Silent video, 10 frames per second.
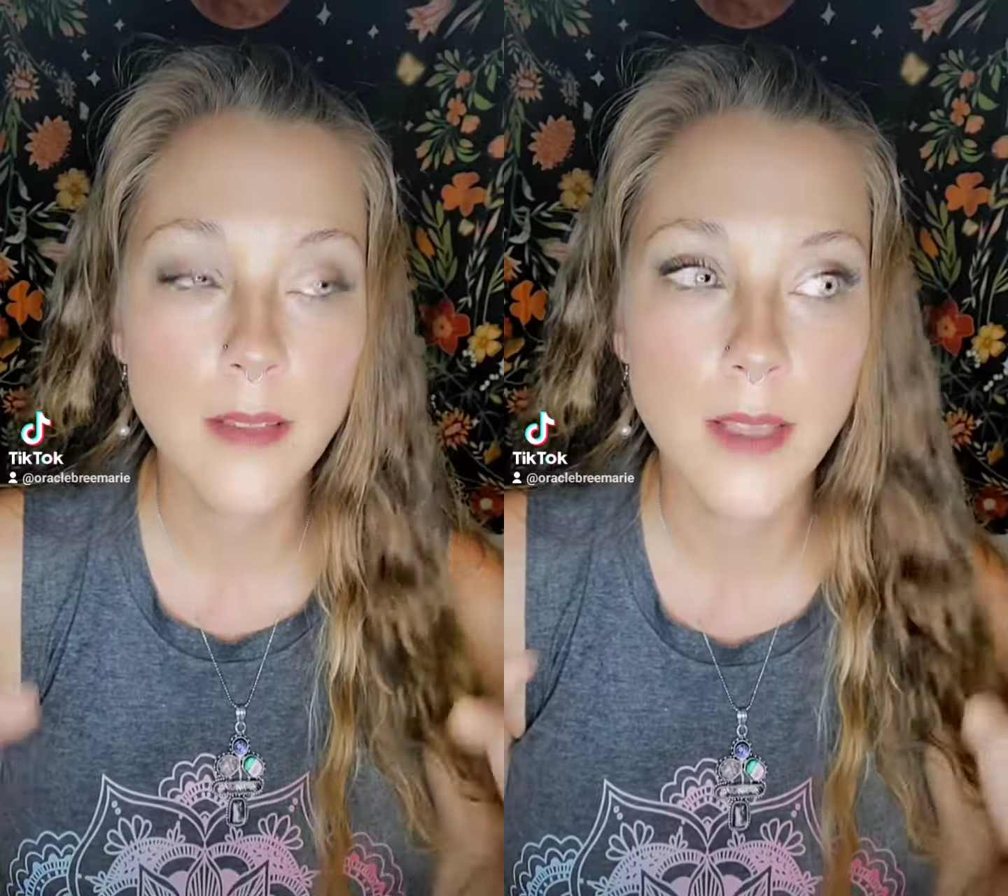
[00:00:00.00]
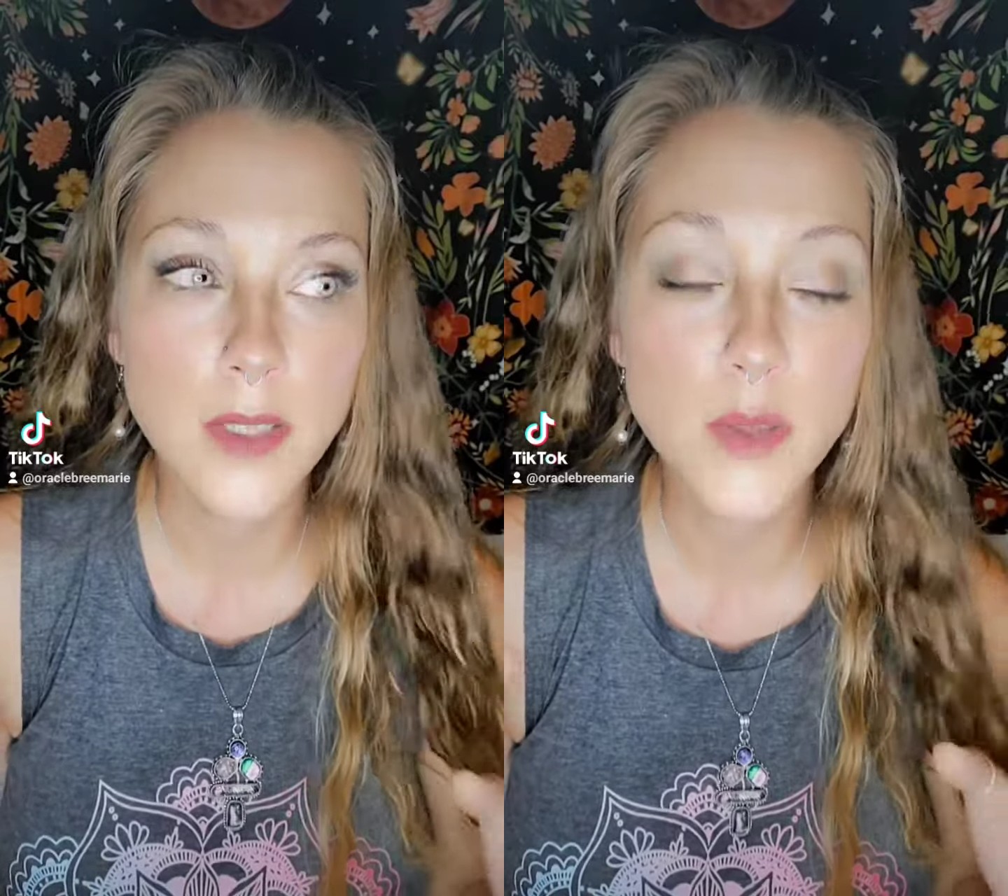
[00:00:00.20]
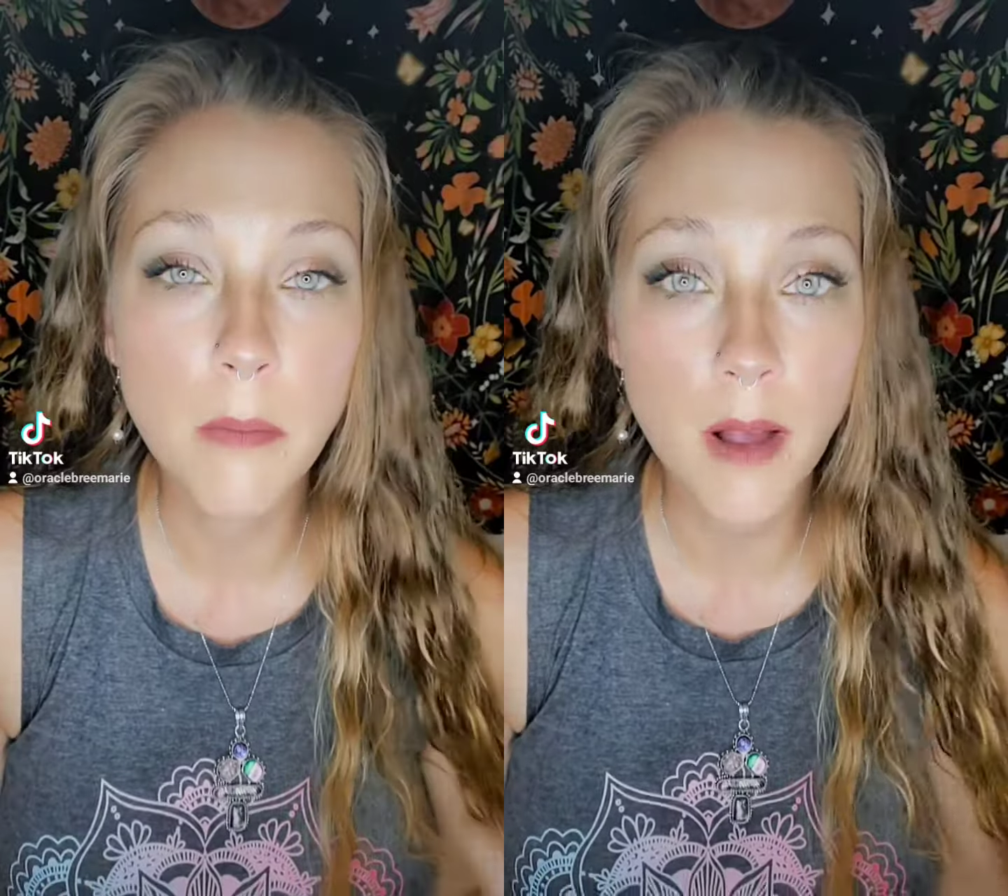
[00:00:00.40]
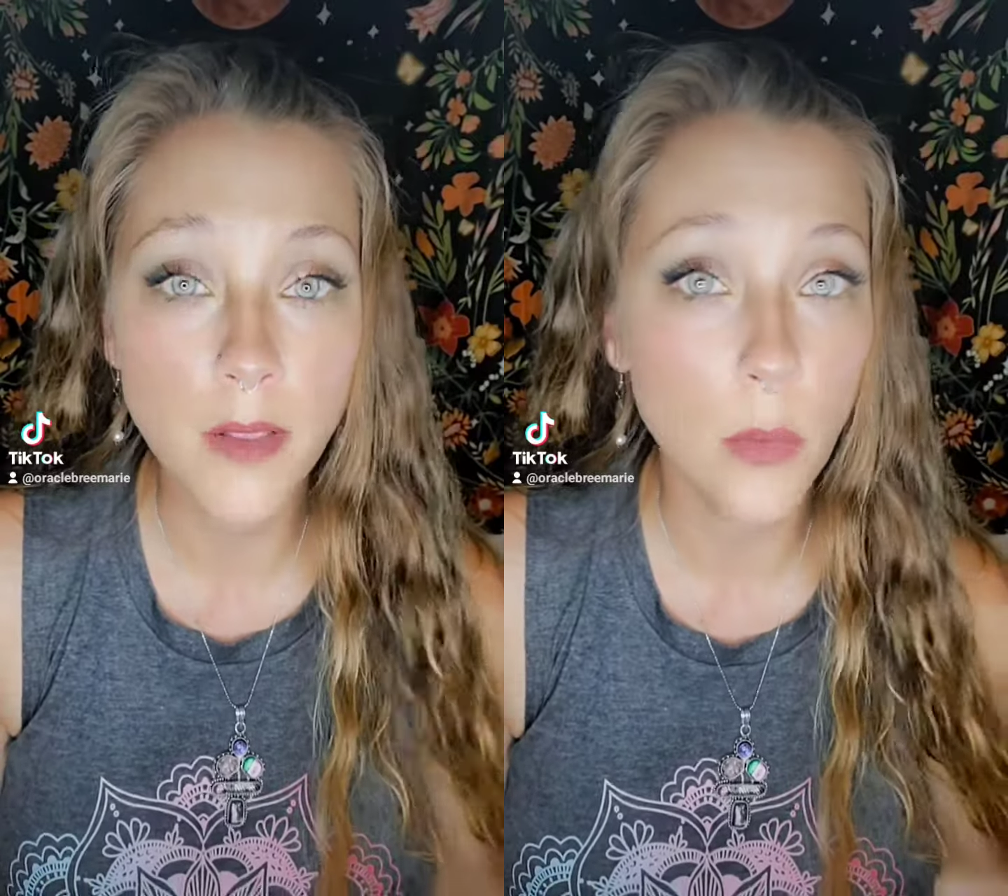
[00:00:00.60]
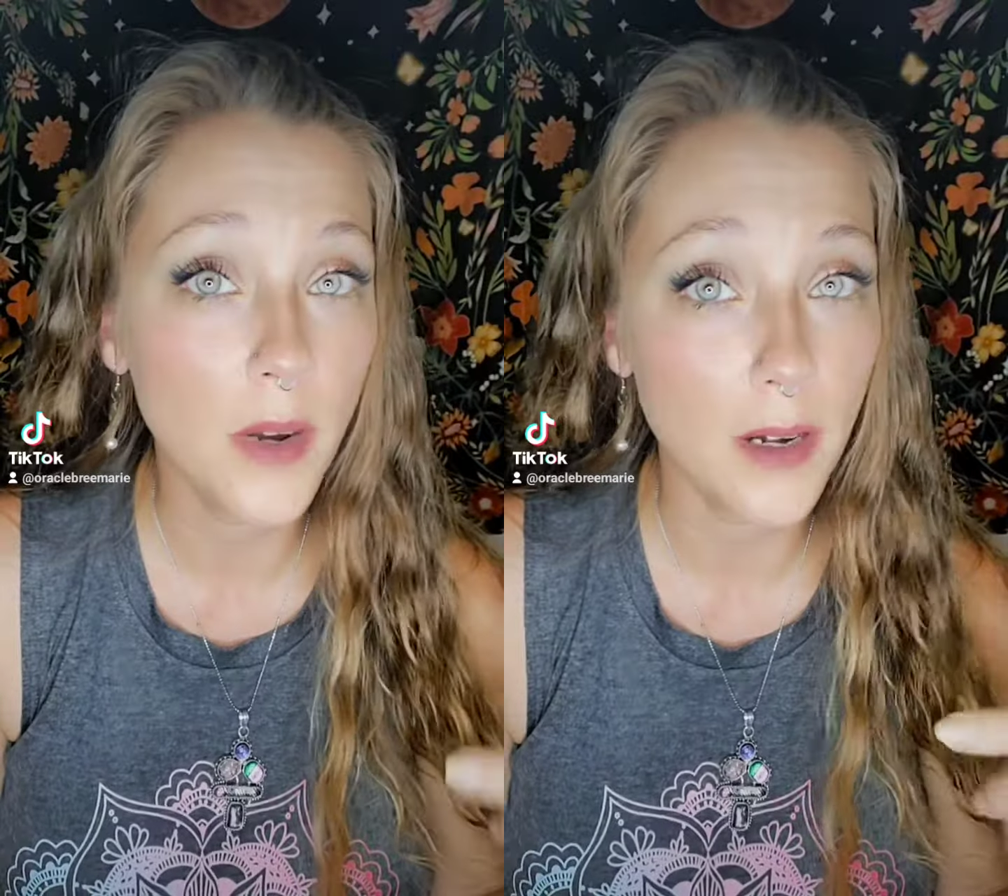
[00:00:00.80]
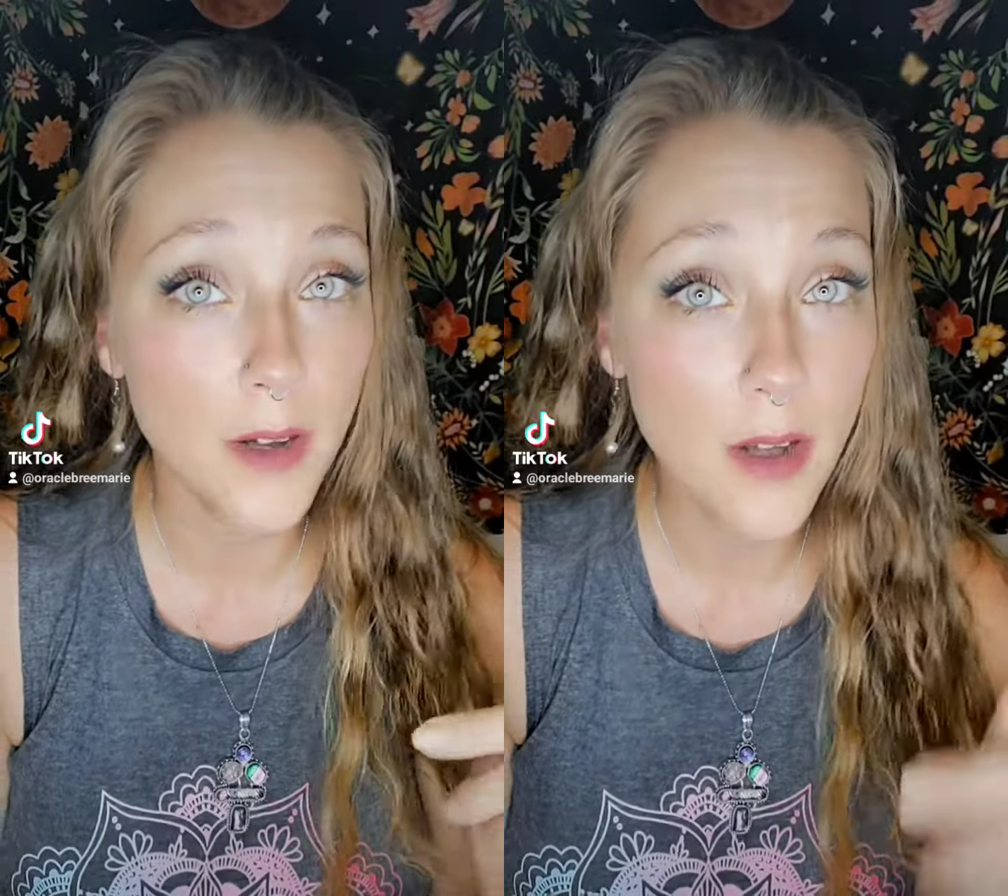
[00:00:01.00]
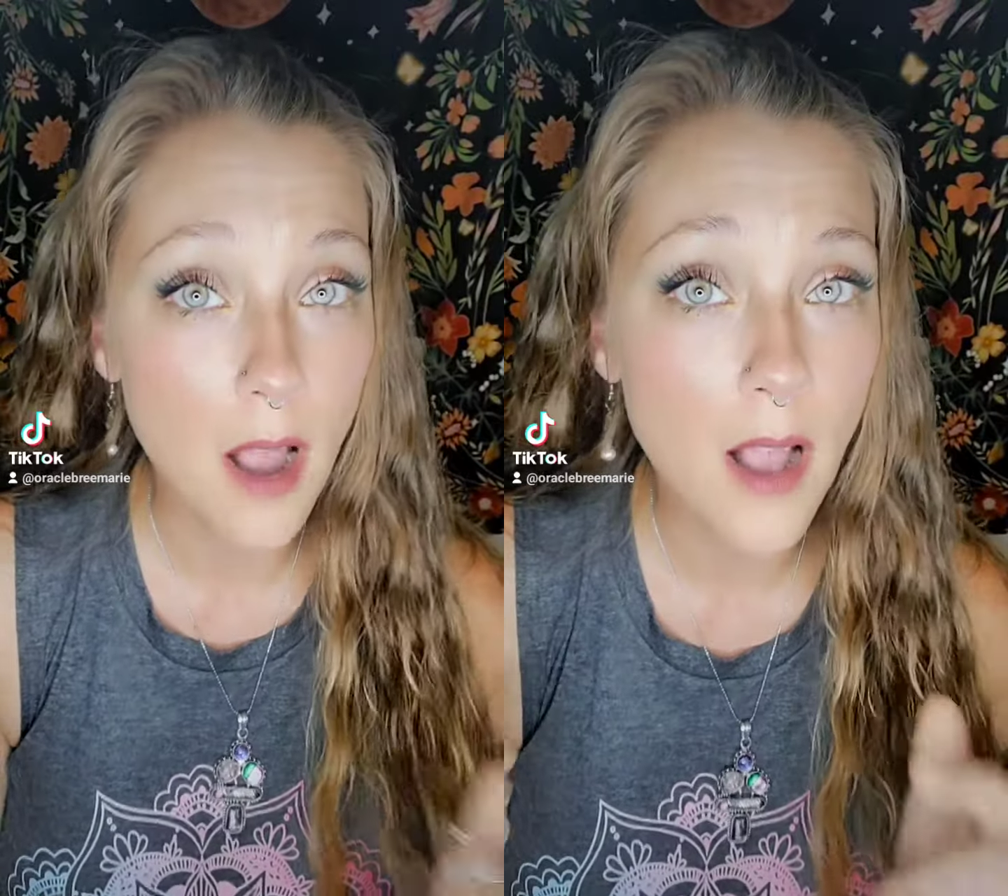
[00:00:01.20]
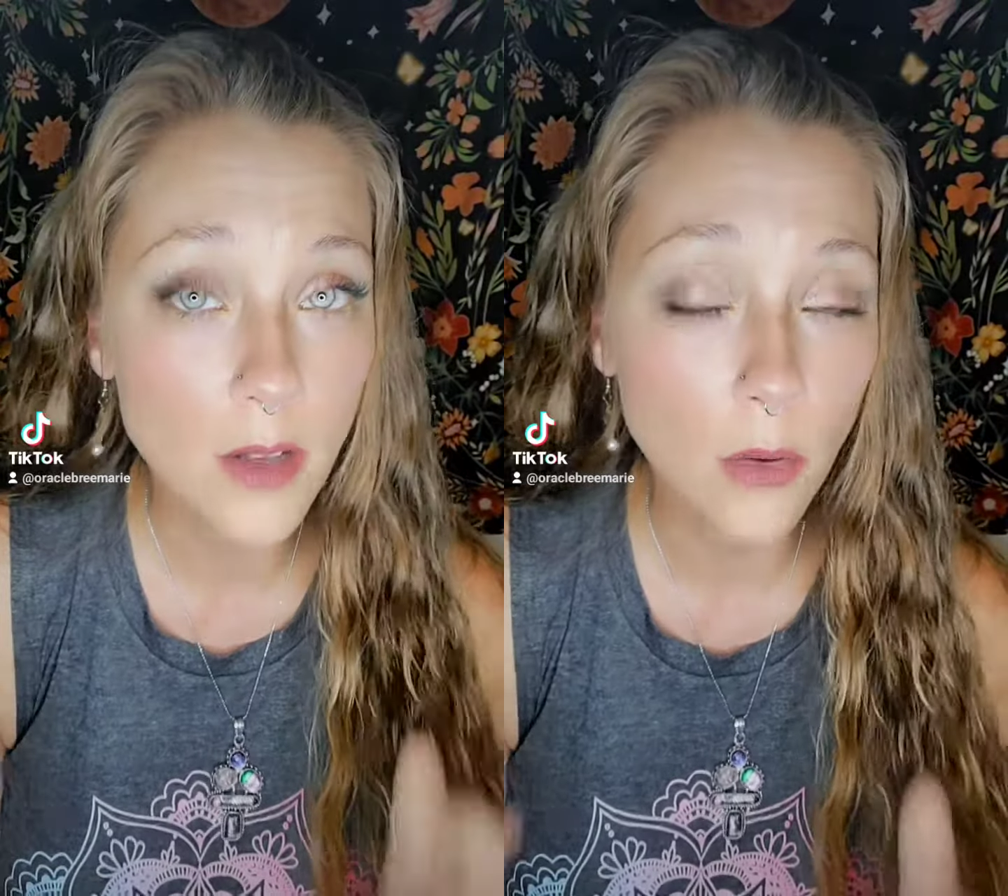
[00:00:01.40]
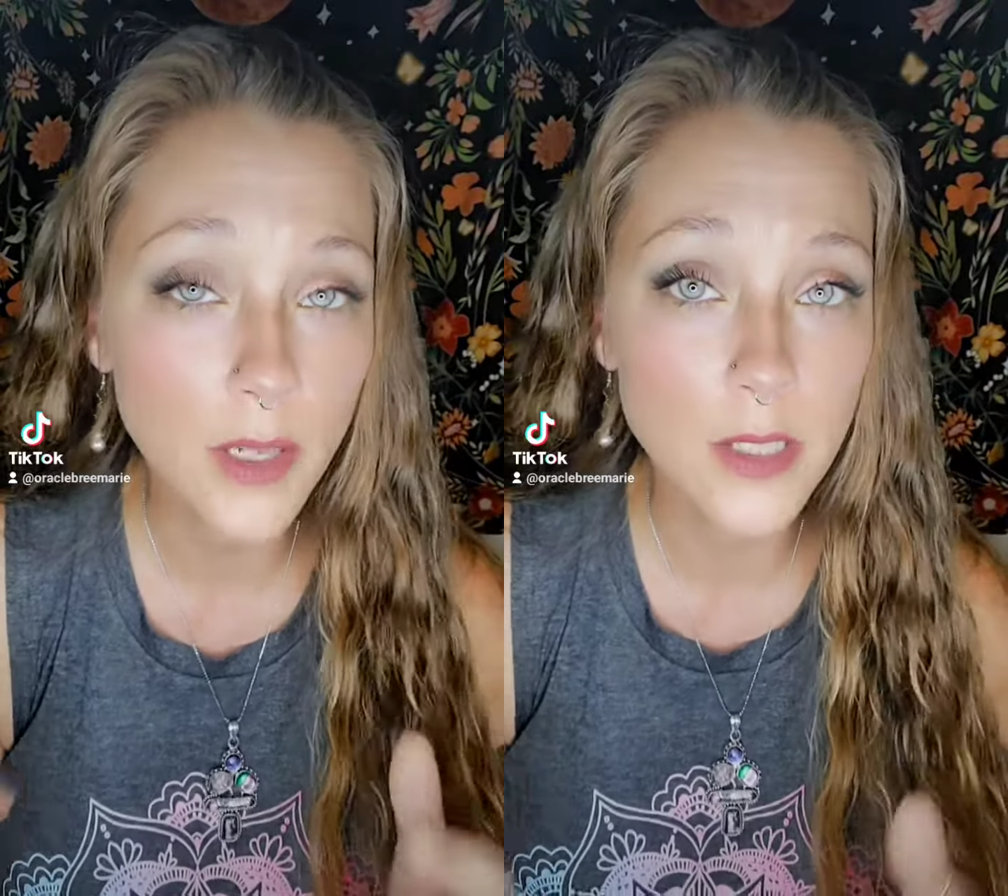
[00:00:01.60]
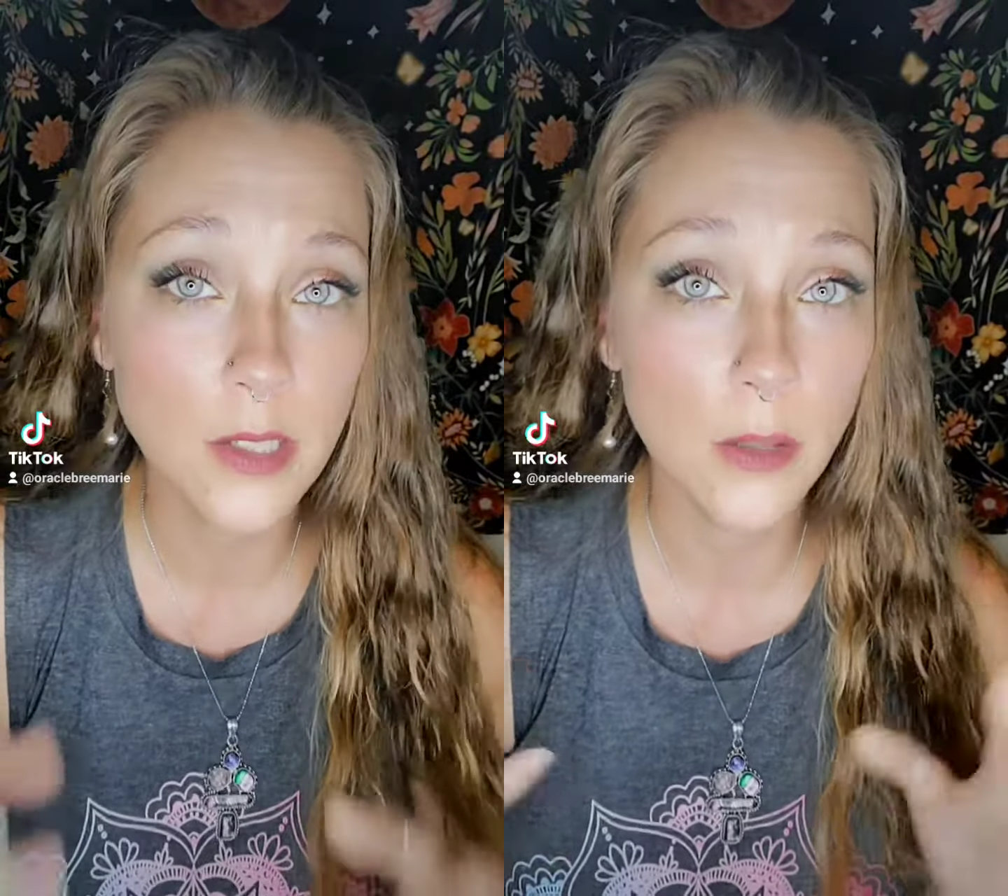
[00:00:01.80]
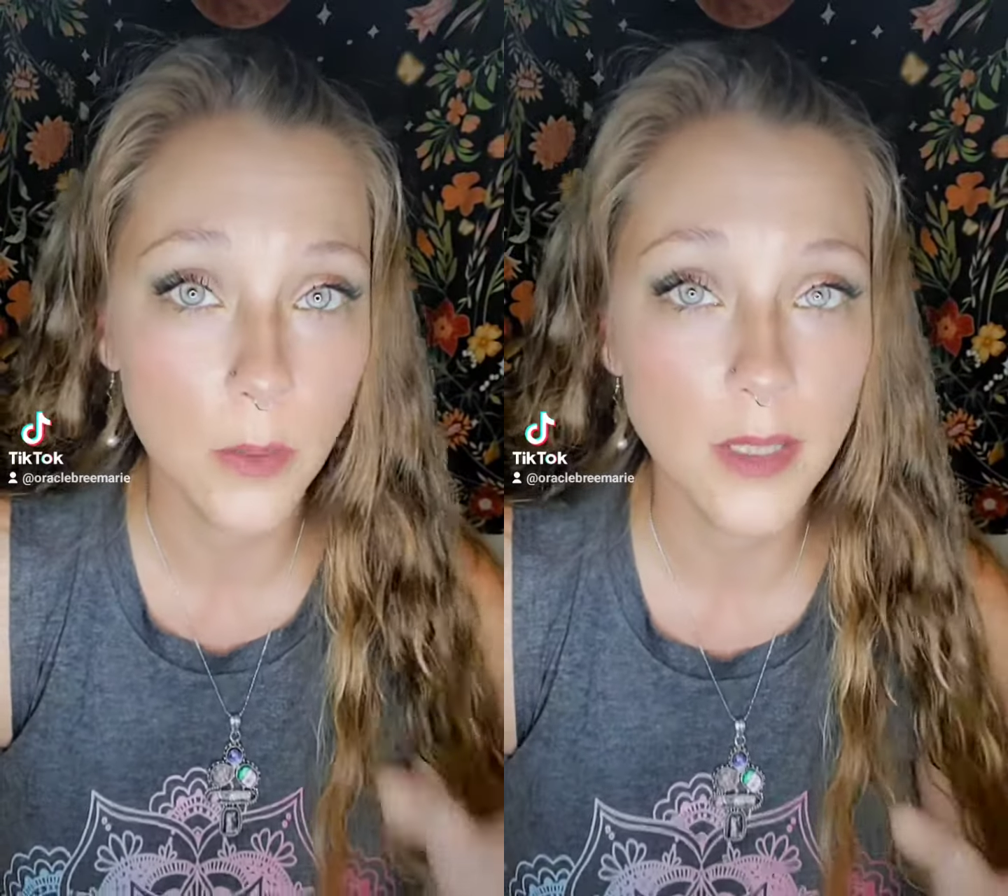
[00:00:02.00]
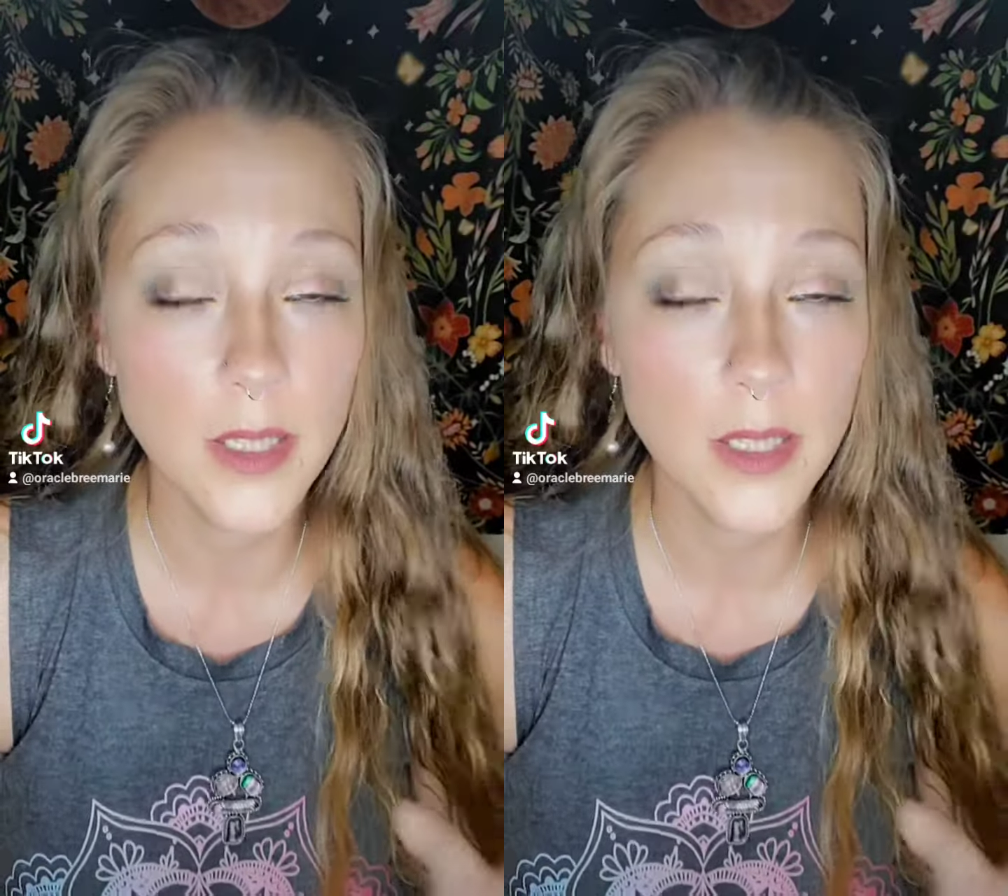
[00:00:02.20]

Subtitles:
This month we are not going to with